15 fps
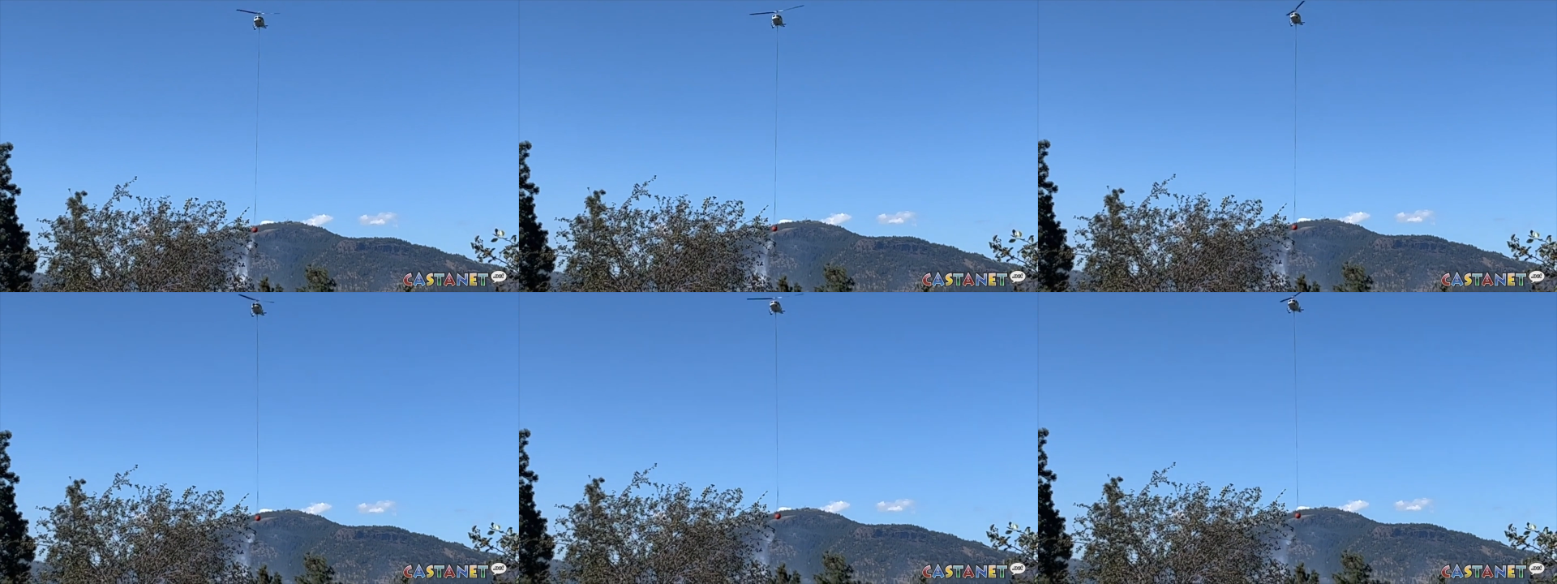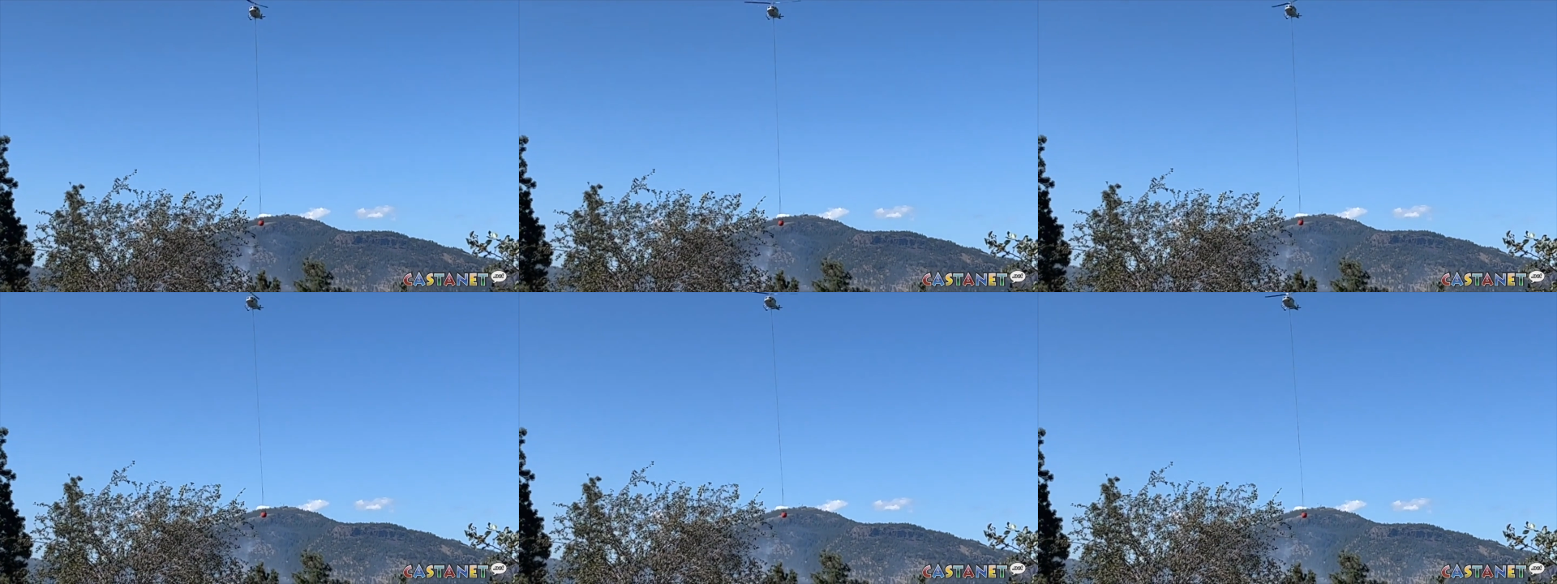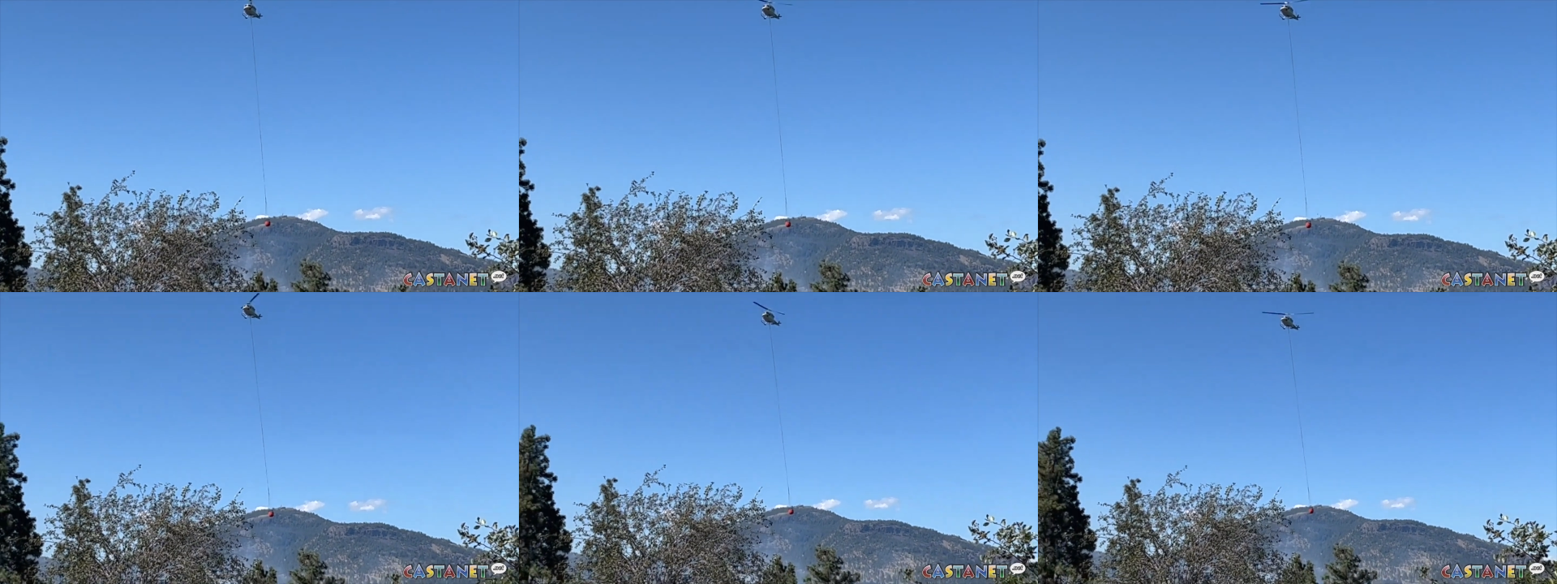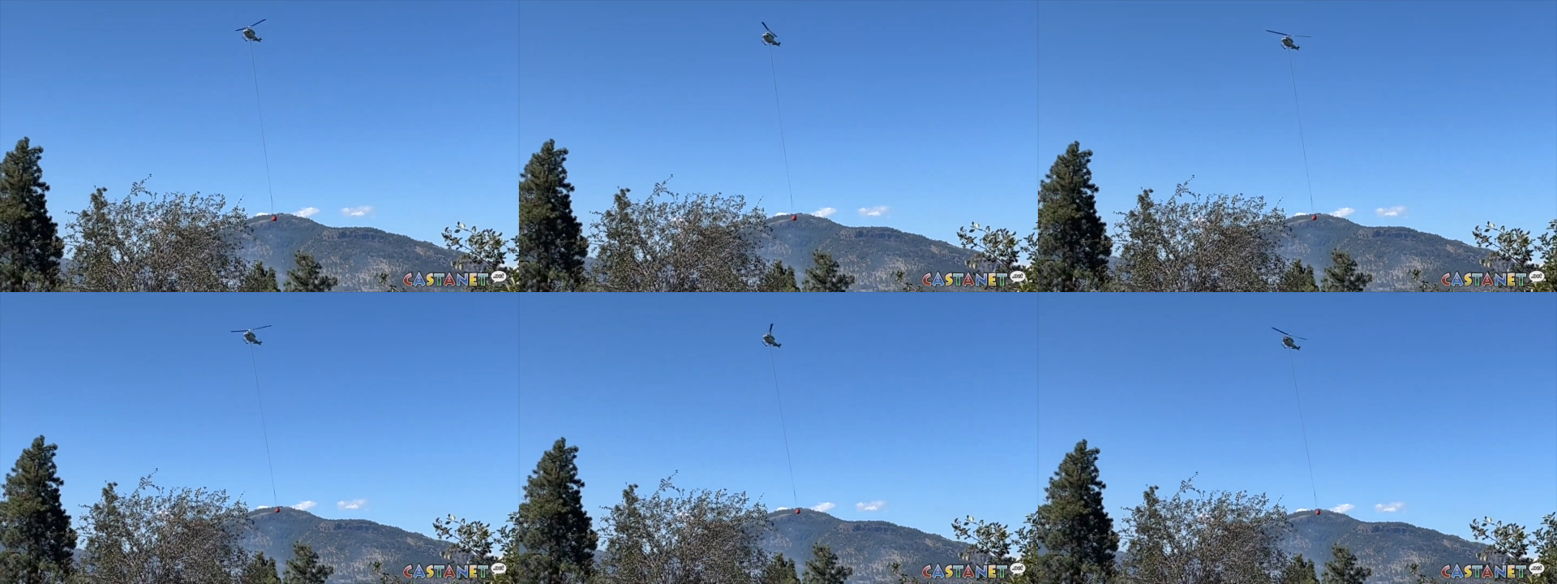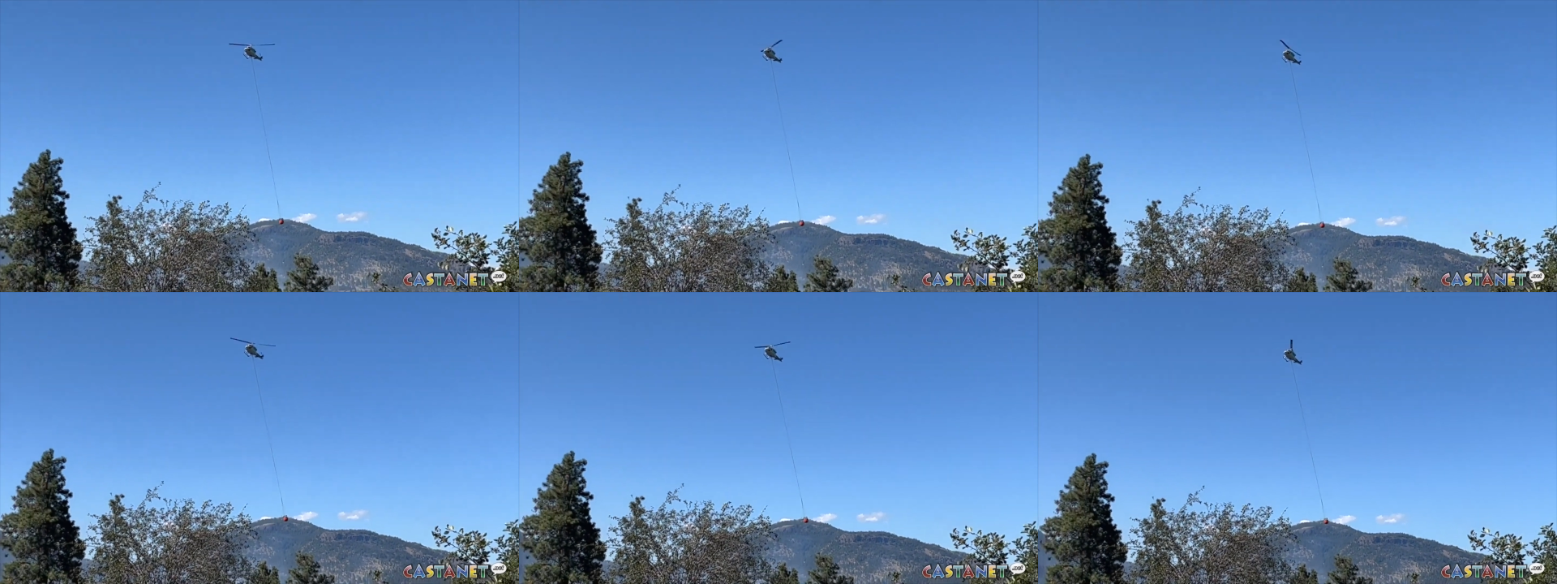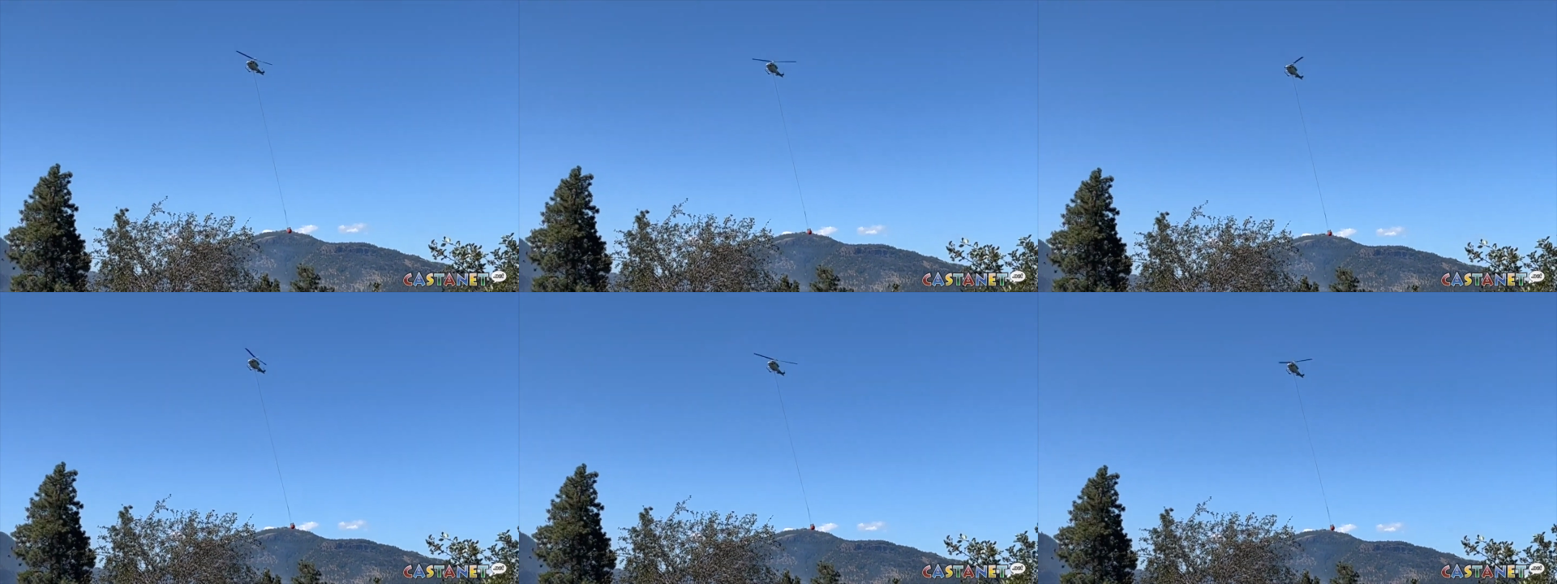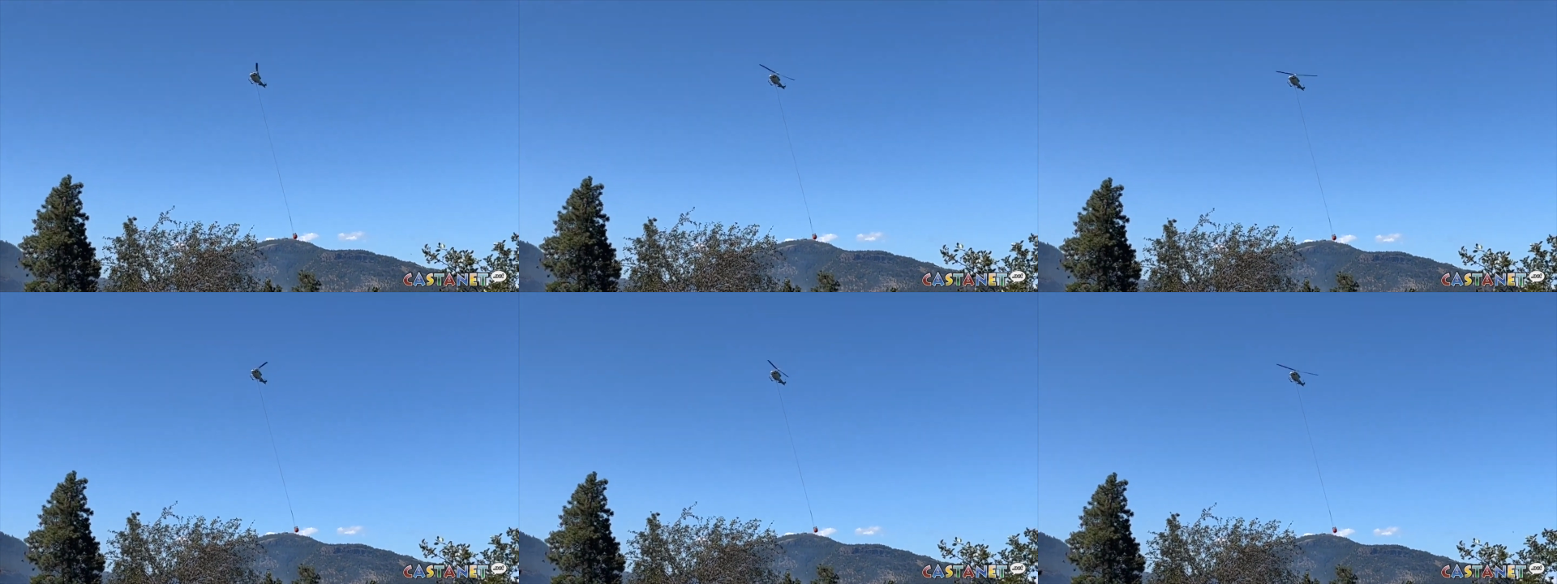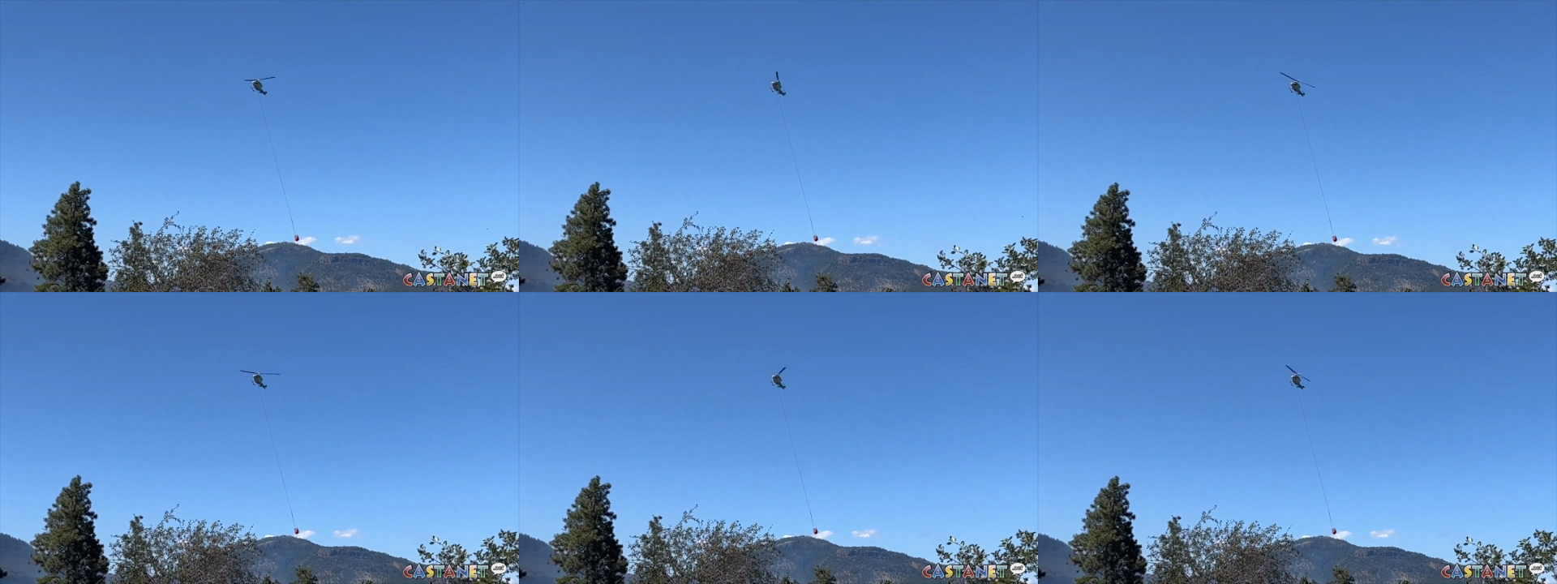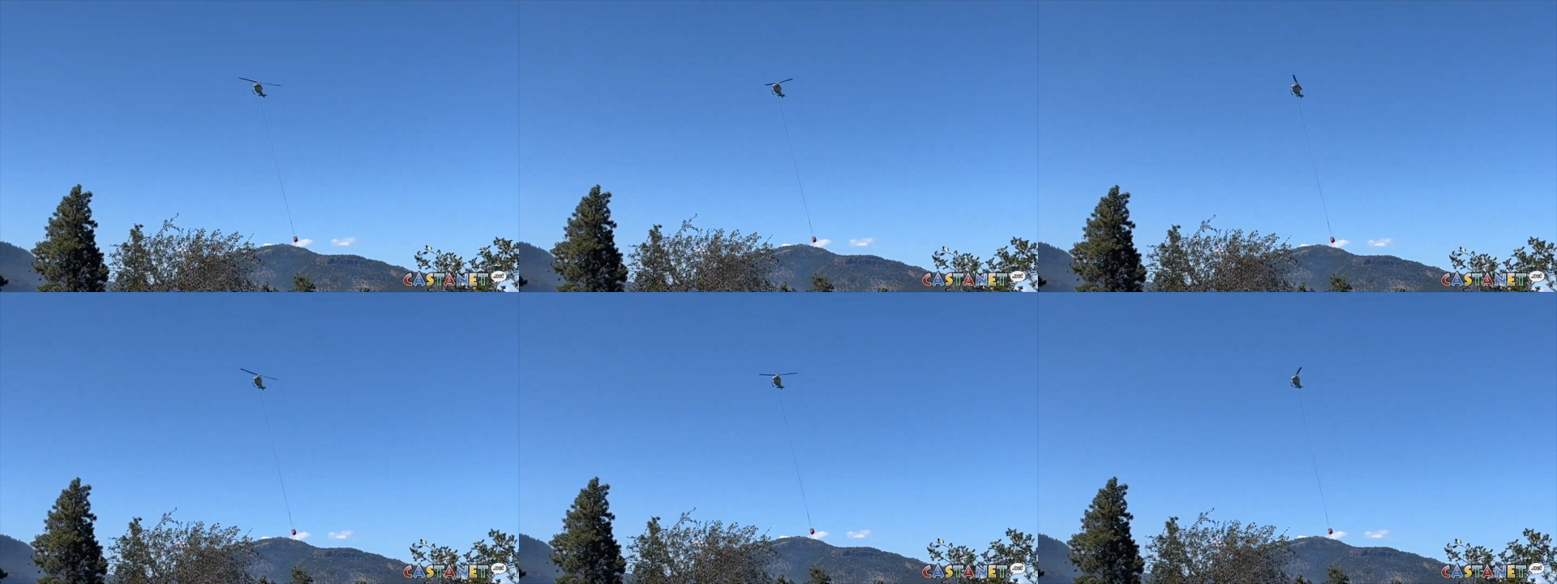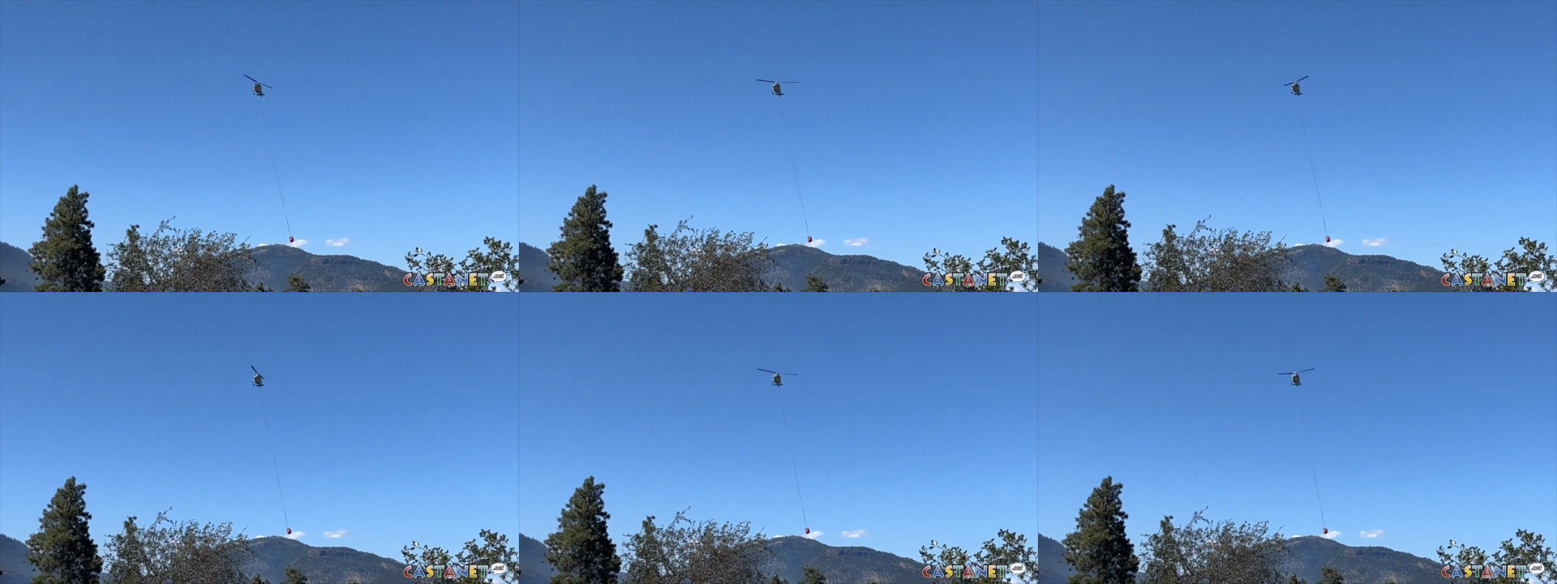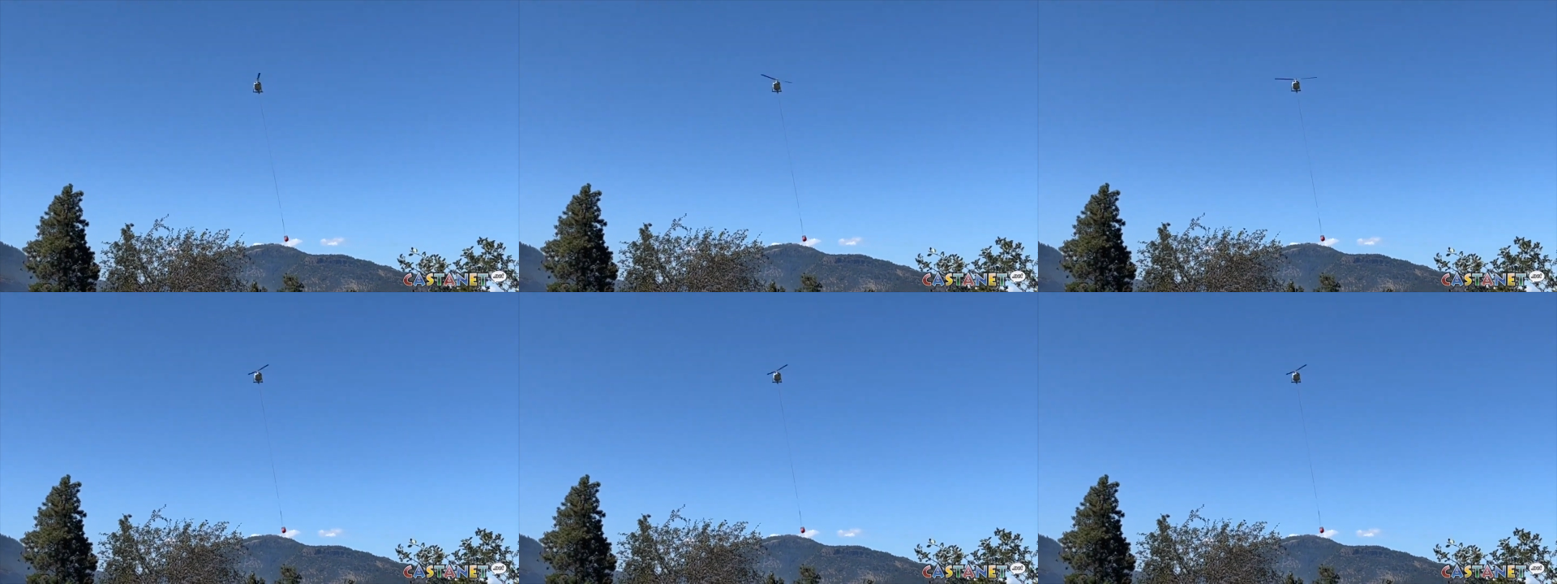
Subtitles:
Nobody's mouth can be seen.